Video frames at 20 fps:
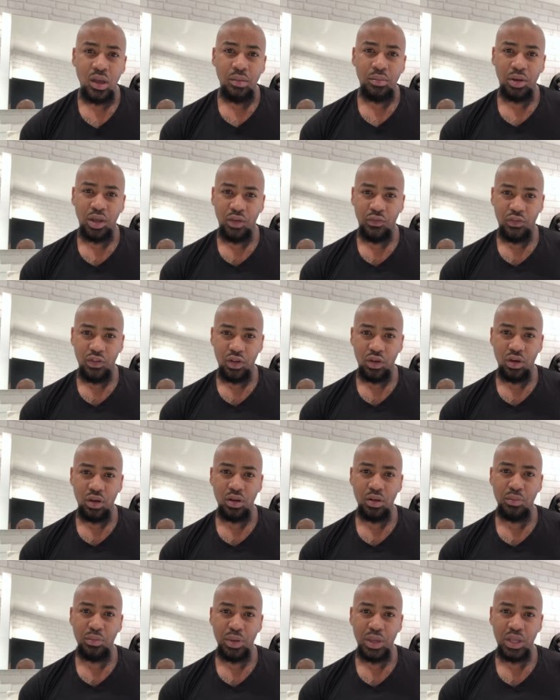but if you're
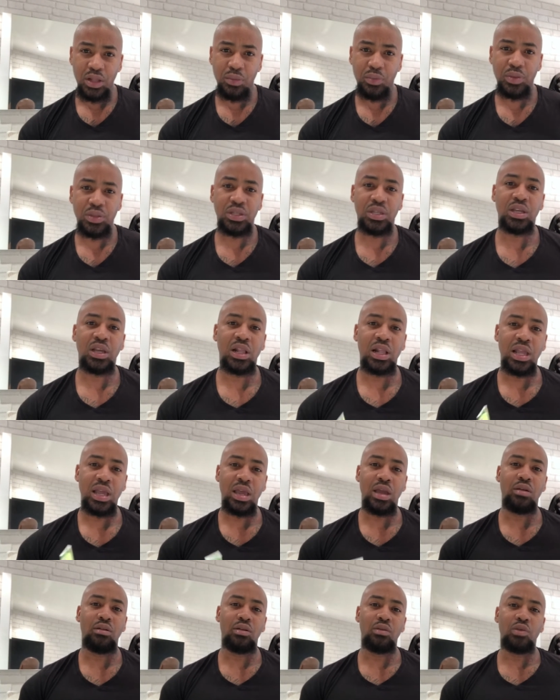going to be in a particular
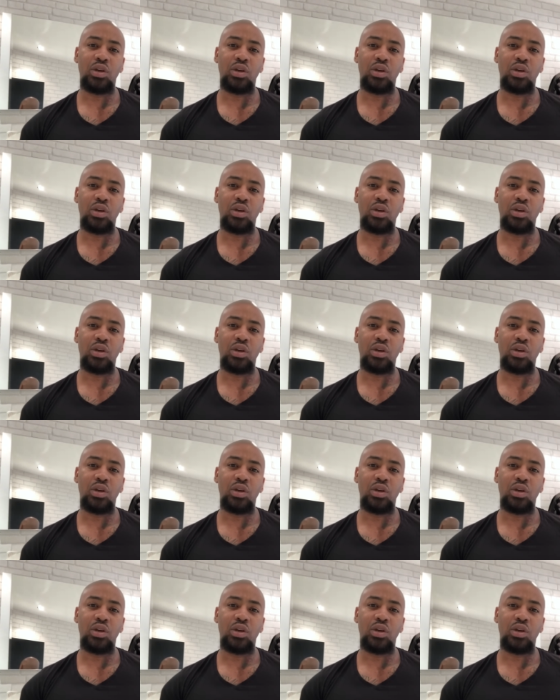area